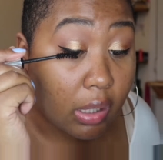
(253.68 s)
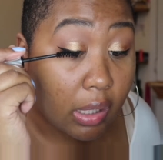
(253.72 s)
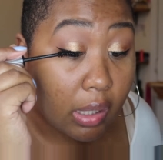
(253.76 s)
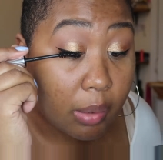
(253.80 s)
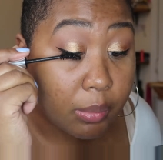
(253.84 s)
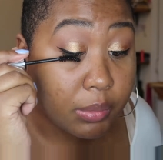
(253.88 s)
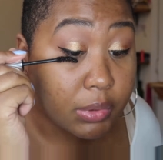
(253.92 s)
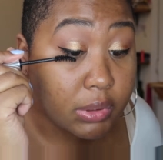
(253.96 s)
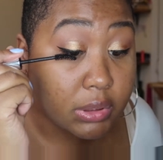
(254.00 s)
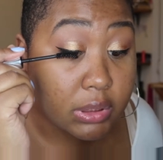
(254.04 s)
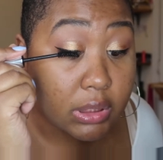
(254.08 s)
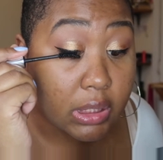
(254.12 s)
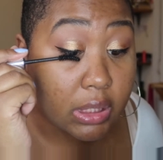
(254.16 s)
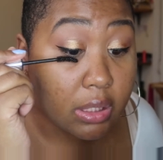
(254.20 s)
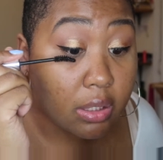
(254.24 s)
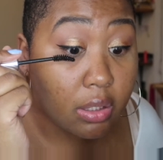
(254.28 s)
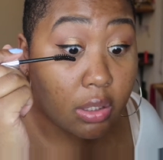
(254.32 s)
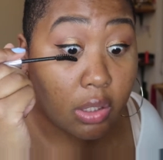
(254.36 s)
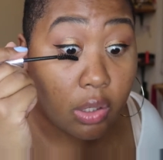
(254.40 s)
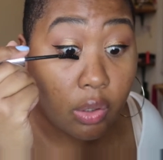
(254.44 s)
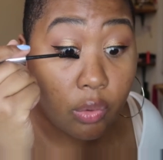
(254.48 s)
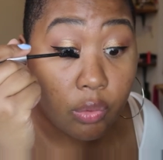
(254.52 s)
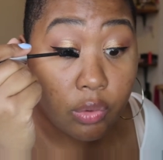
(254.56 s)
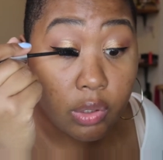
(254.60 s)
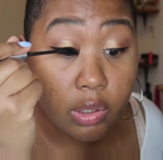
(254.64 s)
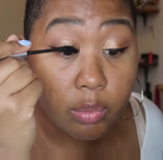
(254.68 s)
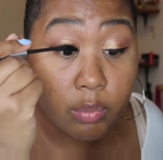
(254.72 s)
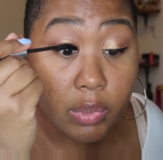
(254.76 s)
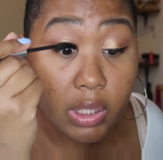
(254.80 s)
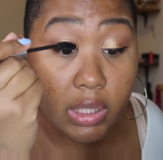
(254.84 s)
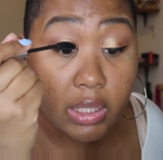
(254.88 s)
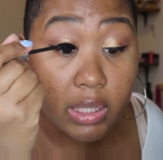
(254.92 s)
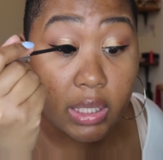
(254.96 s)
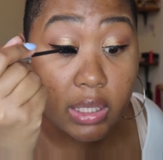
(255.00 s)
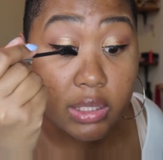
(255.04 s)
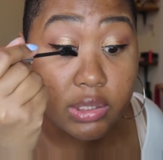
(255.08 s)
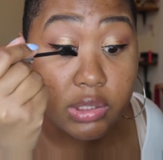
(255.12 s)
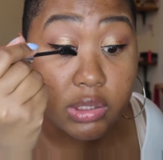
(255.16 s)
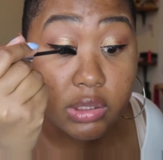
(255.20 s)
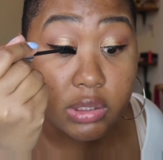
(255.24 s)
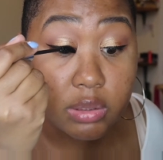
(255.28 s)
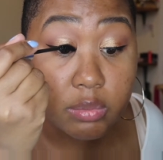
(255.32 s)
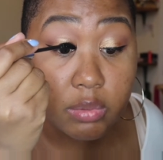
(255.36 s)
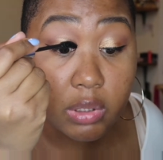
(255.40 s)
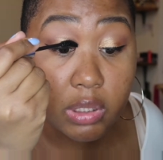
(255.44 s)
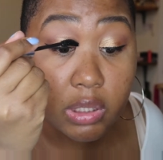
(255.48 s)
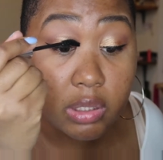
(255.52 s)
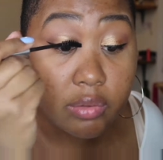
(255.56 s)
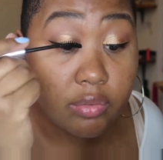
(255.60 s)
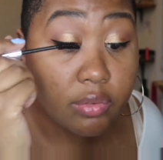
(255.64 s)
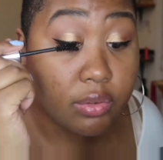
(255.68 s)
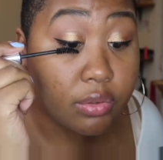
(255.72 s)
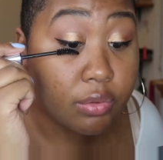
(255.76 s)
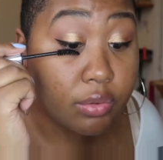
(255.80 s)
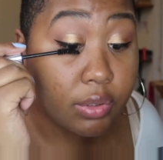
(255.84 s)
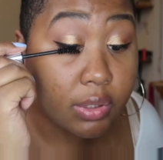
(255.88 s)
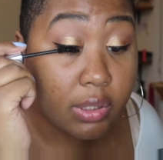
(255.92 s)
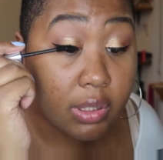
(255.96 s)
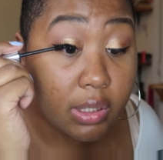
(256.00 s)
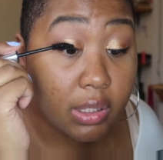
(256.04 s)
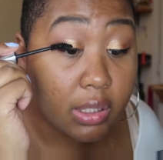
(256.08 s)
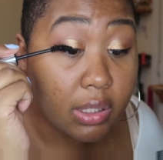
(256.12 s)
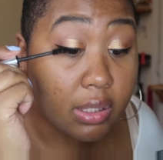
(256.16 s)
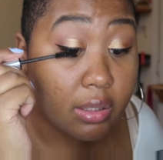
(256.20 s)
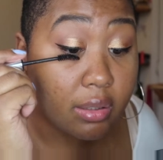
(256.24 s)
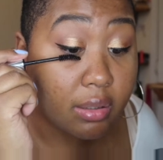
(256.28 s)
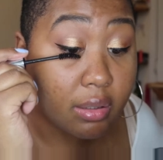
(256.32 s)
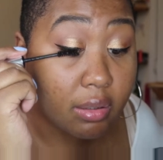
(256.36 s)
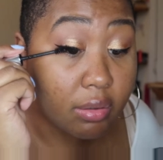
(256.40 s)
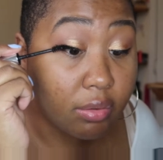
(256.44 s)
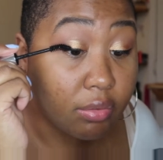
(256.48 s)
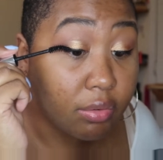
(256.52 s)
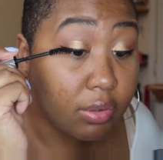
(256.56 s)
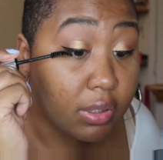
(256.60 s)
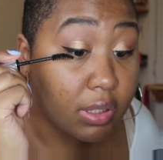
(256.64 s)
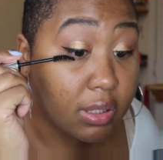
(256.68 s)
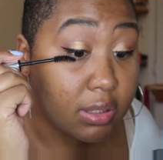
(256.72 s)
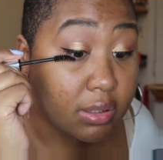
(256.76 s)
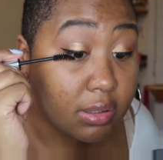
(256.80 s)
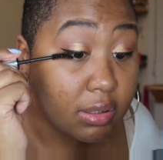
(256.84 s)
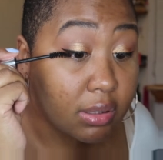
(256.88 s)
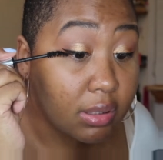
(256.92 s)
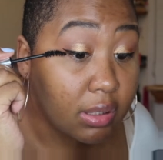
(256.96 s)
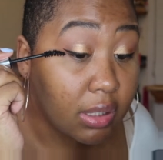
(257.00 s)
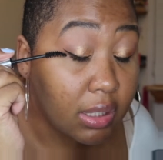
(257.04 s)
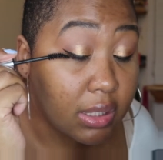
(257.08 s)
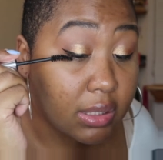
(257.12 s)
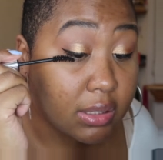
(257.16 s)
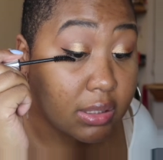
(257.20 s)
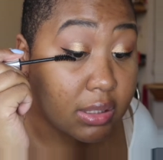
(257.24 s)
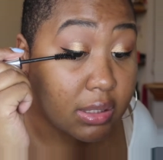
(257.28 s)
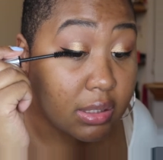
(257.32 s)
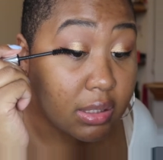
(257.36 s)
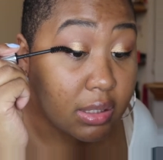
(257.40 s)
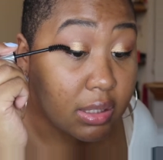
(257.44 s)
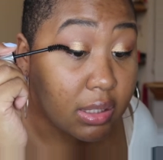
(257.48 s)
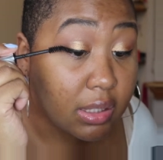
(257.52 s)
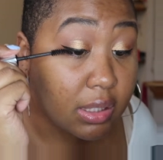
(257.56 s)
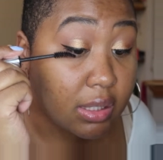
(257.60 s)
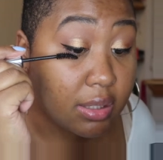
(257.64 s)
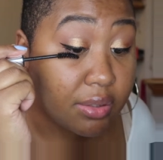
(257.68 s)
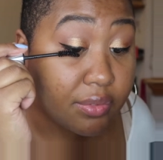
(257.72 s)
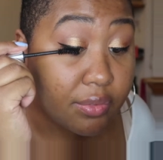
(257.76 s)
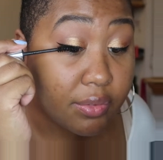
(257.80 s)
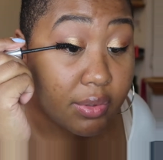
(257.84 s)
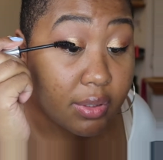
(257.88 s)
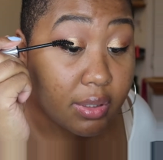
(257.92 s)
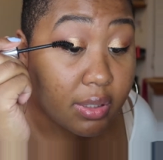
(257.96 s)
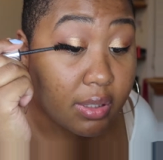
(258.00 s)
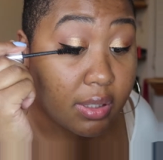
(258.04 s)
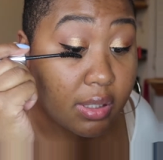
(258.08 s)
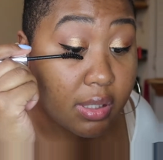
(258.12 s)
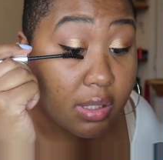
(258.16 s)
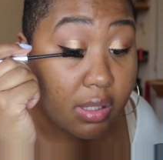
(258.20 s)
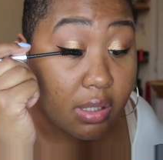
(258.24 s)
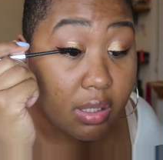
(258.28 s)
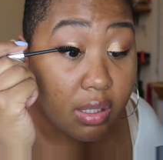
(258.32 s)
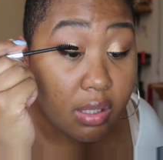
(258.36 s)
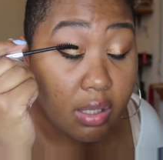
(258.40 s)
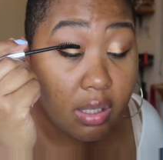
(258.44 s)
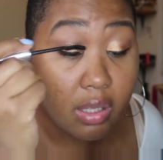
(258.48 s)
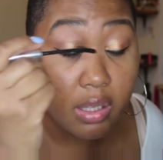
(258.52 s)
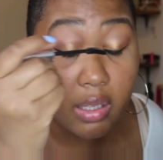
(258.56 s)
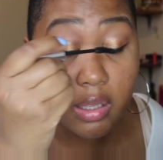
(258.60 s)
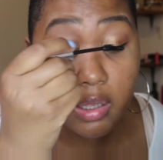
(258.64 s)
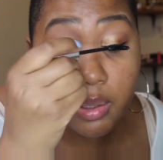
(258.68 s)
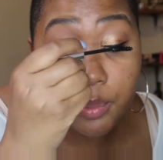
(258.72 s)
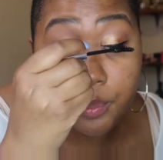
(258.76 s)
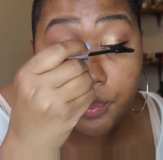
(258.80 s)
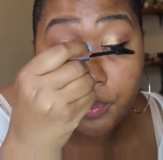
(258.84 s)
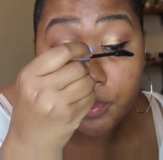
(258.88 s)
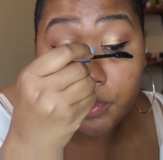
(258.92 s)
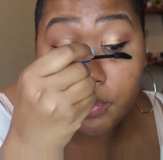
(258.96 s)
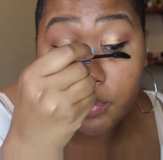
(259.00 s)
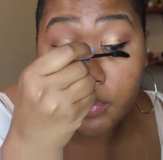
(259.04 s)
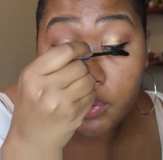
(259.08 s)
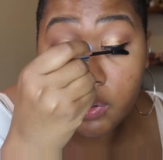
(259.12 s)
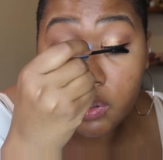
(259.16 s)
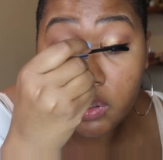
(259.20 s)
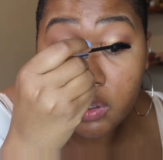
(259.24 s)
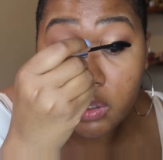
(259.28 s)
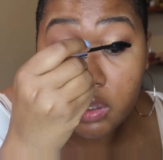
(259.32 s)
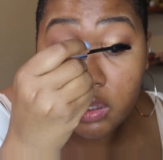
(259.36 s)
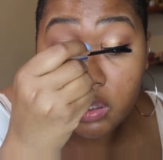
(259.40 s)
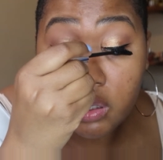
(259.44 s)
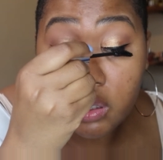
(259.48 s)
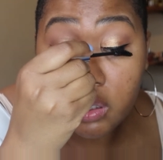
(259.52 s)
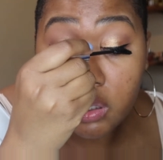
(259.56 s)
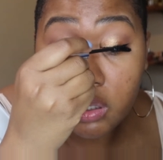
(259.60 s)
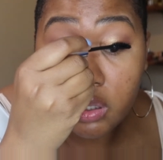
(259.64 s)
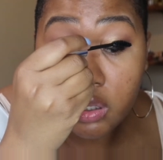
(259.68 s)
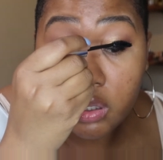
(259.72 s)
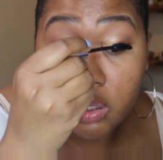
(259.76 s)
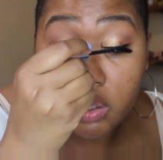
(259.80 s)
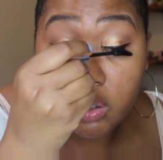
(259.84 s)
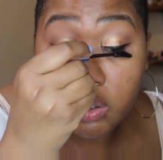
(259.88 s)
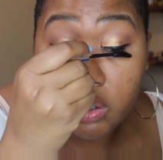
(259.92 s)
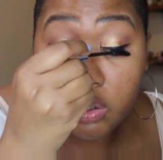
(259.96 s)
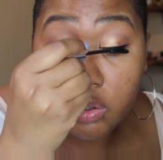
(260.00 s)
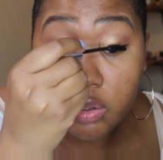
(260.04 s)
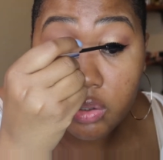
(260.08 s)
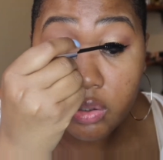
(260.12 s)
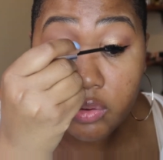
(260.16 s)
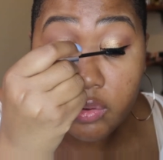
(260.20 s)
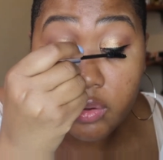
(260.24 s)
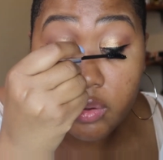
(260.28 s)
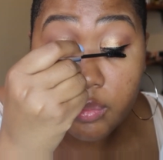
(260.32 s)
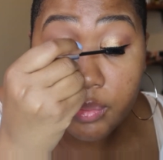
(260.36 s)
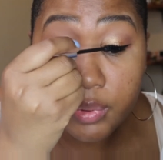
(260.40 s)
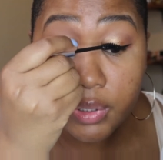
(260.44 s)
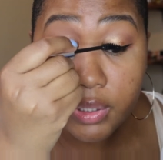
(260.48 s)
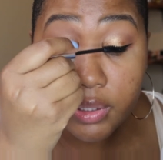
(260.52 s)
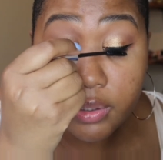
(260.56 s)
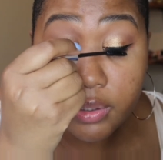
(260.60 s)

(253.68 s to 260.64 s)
I'm just like coating my lashes. I'm not even doing anything crazy. I didn't even um, curl them